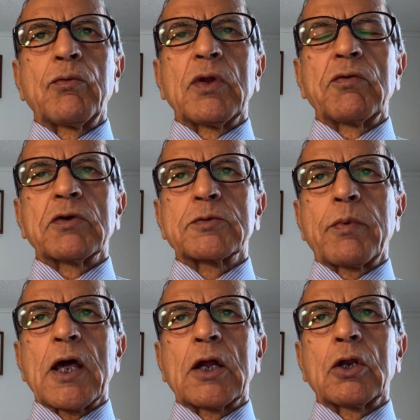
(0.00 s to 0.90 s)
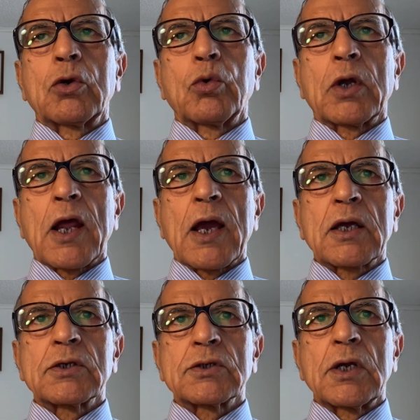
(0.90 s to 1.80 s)
when he was planning to attack
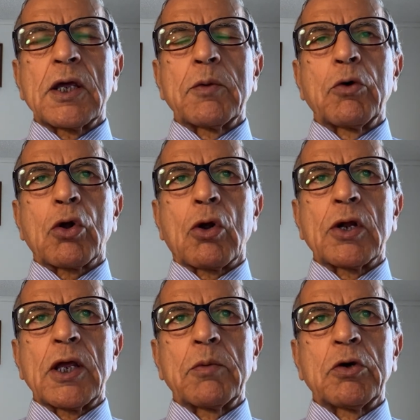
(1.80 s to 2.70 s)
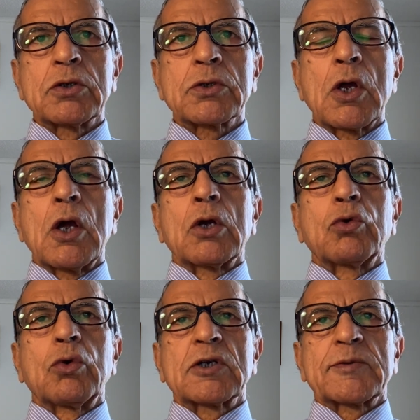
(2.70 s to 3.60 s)
his neighbor or neighbors
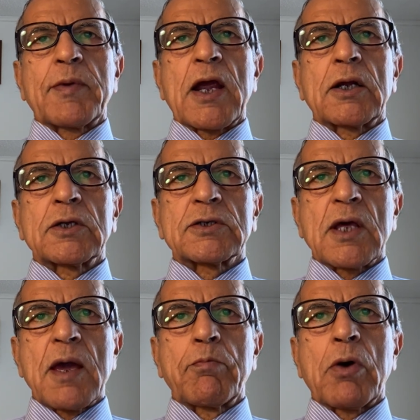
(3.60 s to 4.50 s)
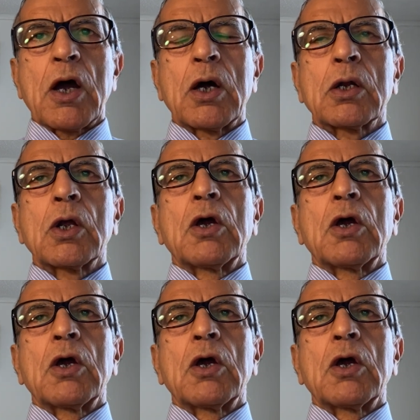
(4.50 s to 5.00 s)
to expand his empire,